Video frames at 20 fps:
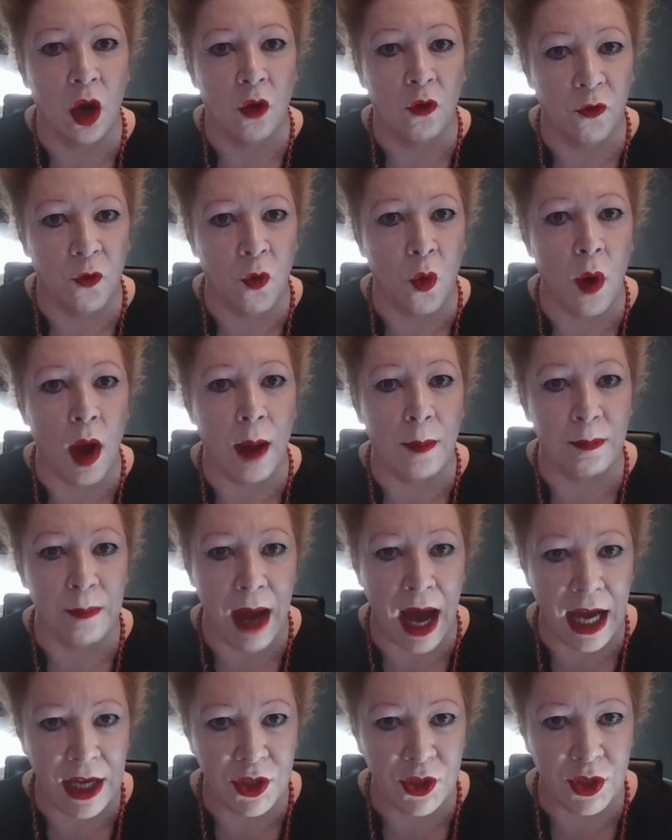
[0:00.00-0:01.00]
for a
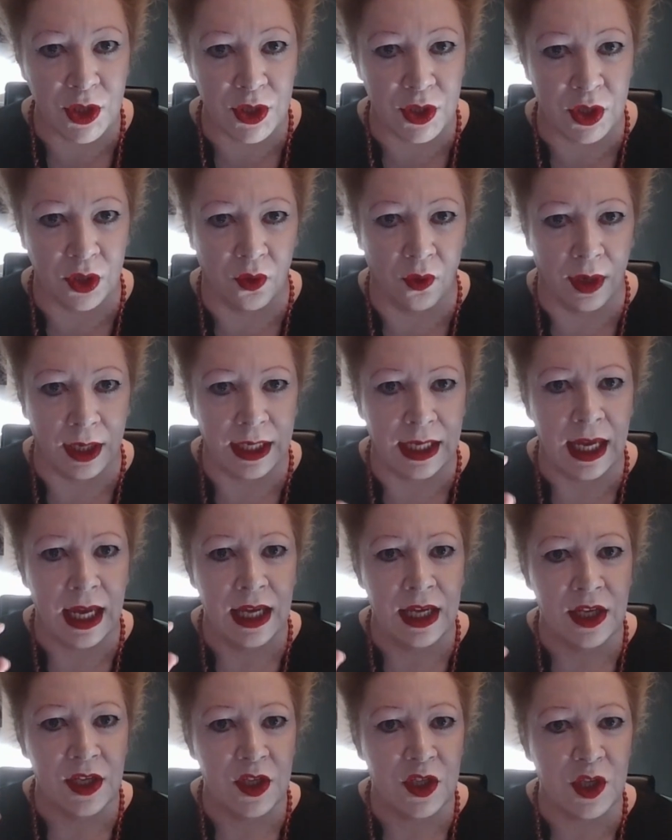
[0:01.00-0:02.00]
master's degree,
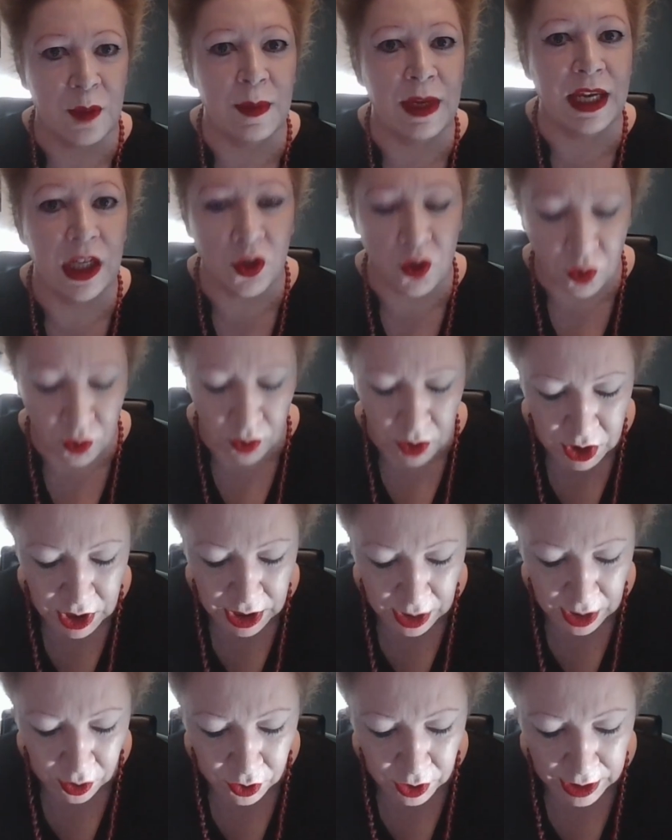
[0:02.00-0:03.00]
some
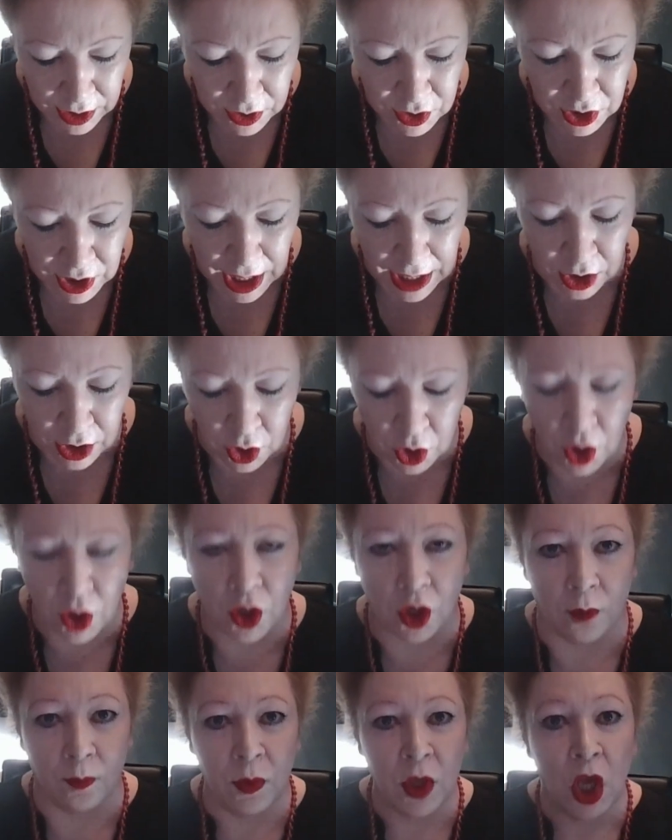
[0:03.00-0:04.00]
interesting things can
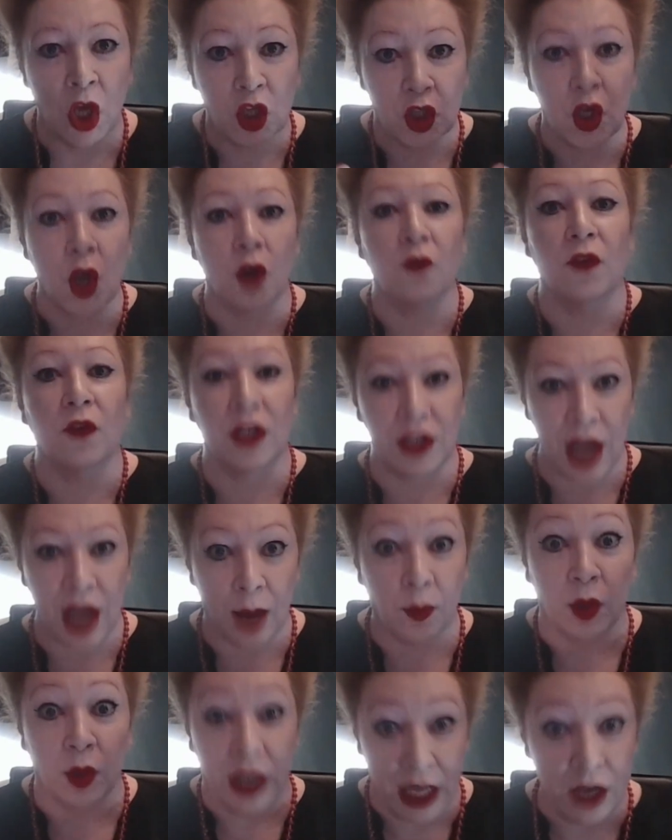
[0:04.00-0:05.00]
occur. So, for
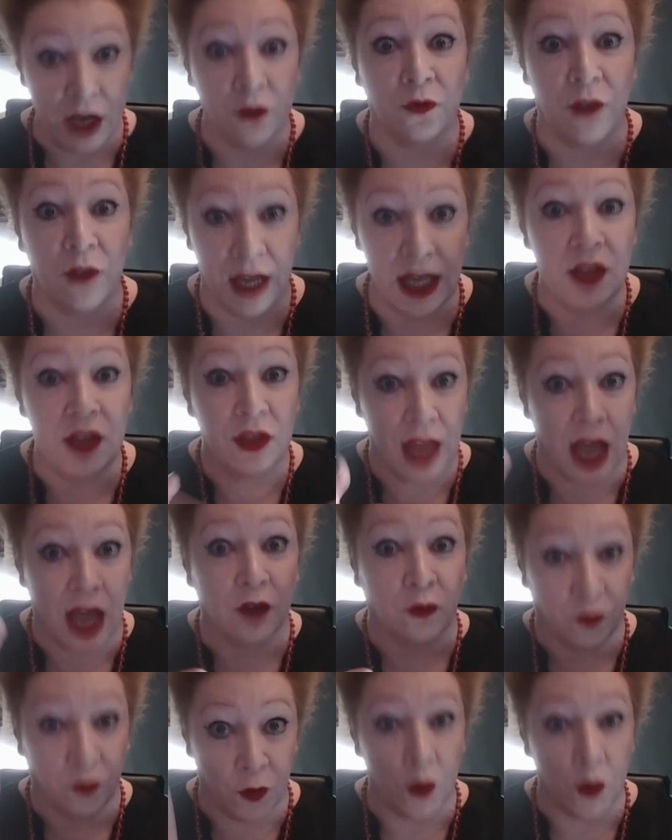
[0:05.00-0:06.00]
example, if in that
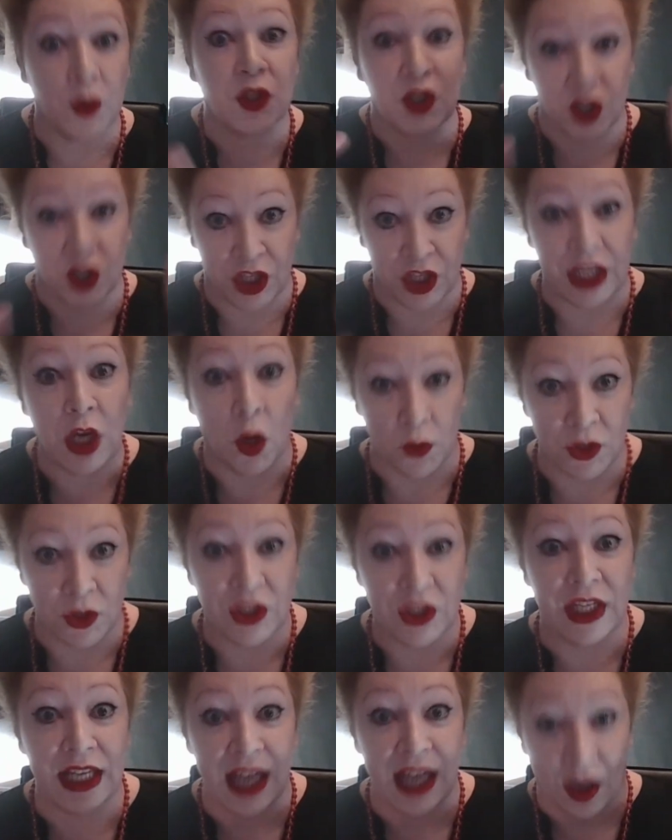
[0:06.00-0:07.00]
first
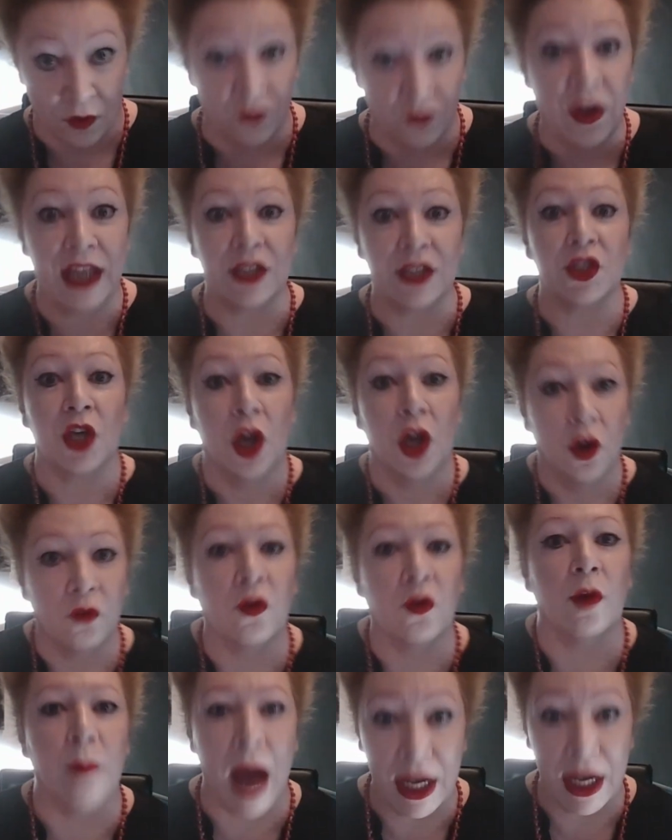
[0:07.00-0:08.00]
COC event for
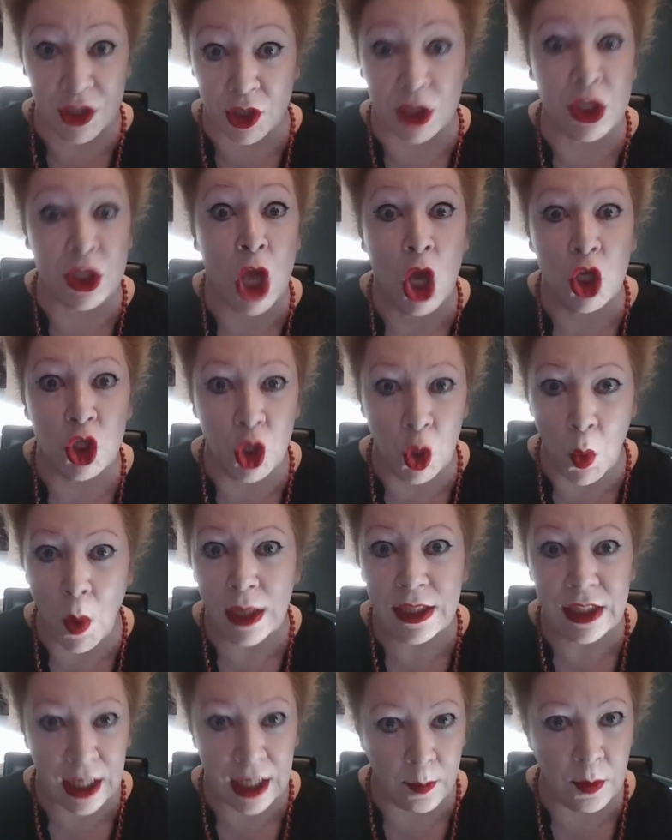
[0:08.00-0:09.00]
a master's, you
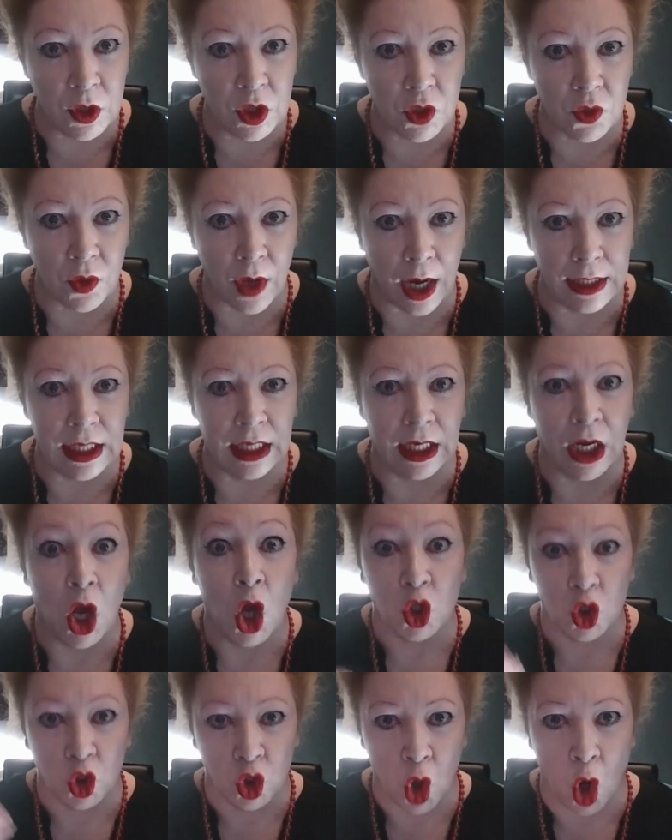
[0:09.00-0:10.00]
are demonstrating
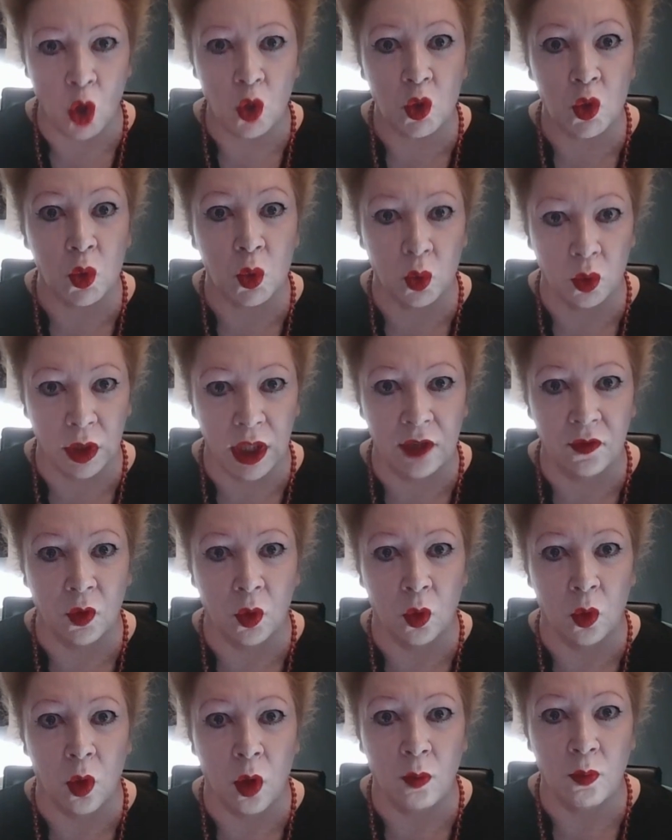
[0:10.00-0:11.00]
doctoral
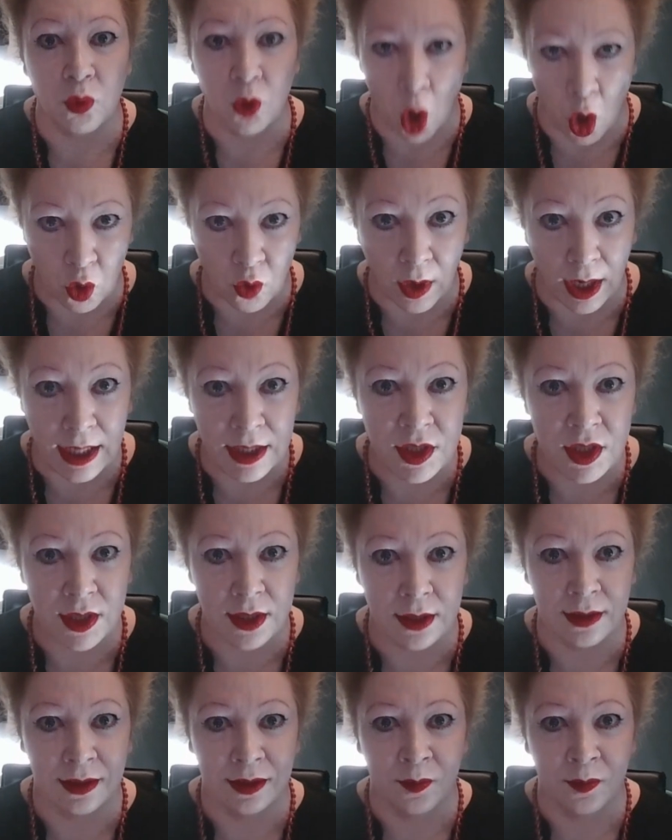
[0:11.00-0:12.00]
level progress